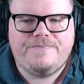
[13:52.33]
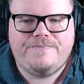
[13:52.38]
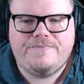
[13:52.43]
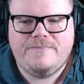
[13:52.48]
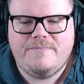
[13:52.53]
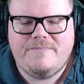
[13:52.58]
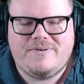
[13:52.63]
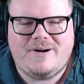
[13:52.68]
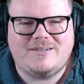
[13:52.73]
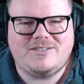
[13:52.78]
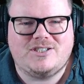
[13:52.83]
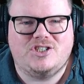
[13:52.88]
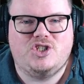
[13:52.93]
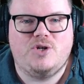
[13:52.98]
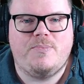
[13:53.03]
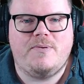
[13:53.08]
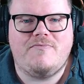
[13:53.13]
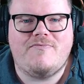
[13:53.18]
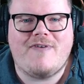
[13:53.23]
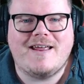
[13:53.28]
Perhaps I should
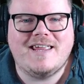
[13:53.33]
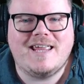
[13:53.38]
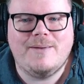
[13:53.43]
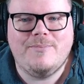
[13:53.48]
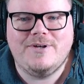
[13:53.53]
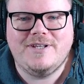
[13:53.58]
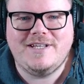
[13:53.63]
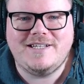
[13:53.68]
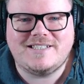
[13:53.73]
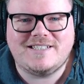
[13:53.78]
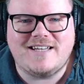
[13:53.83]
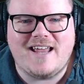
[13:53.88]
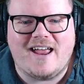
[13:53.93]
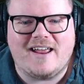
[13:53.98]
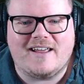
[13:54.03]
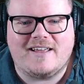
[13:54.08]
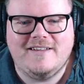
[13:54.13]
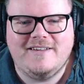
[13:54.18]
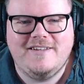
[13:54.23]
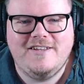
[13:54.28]
be ranking with this
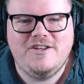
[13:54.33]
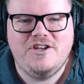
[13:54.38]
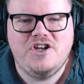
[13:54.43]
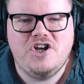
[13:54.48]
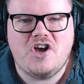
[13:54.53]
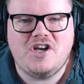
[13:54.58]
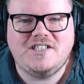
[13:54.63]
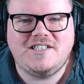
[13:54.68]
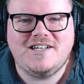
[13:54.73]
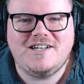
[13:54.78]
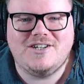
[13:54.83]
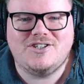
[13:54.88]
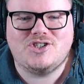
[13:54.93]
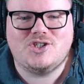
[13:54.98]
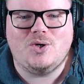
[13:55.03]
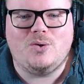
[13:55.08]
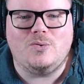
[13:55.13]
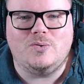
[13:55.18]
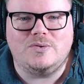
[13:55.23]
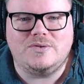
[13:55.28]
deck, the United
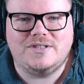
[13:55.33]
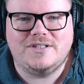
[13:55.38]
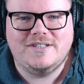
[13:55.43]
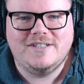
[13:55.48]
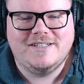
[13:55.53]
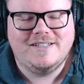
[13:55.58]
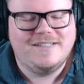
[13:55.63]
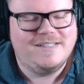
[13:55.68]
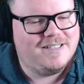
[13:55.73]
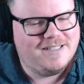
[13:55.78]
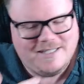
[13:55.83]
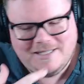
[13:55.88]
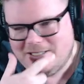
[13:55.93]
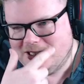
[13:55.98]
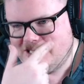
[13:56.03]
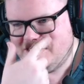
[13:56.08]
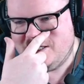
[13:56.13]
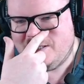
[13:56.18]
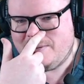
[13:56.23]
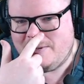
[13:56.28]
Assault.
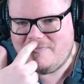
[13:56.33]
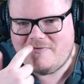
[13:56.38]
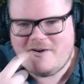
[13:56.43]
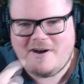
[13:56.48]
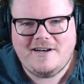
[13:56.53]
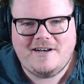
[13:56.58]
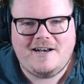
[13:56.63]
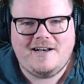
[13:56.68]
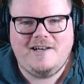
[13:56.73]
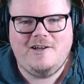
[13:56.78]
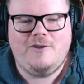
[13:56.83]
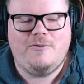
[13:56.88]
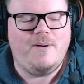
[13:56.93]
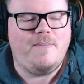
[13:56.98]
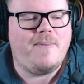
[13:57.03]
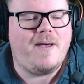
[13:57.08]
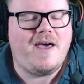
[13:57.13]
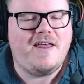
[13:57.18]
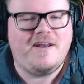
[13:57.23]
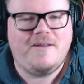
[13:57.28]
Seems to be running a little bit
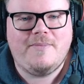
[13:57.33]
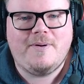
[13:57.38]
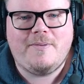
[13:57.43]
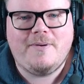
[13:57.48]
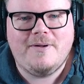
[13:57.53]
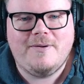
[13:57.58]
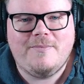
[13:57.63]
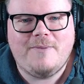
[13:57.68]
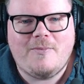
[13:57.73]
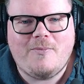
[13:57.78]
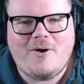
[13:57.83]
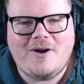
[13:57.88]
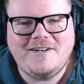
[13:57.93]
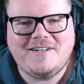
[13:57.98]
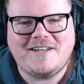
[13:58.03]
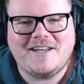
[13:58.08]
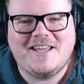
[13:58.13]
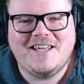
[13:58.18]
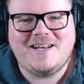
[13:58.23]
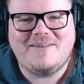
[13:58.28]
better than my white
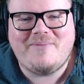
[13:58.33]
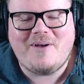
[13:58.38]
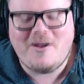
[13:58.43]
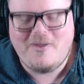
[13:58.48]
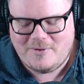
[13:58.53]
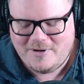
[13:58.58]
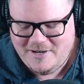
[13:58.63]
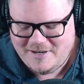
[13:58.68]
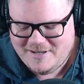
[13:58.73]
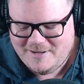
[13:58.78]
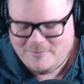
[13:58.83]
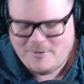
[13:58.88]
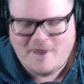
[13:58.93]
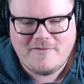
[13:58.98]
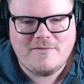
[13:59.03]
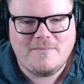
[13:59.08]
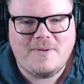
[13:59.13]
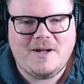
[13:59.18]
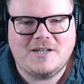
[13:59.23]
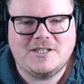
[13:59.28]
deck at the moment. I'm not
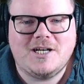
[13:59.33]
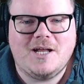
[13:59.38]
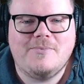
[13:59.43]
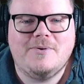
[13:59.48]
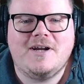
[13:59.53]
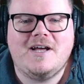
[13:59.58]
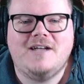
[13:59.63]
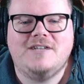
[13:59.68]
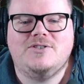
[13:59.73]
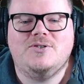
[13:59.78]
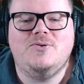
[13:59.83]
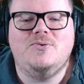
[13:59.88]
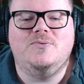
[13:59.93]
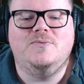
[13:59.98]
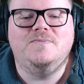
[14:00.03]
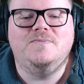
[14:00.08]
having much luck with that at all.